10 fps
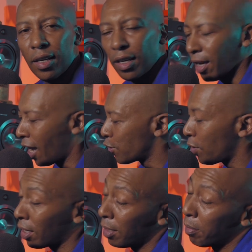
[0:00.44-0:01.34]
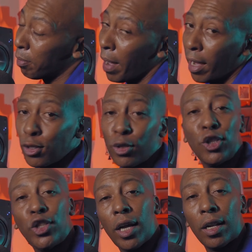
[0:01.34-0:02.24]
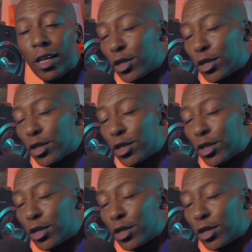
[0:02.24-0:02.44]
Hey guys, welcome back to the channel.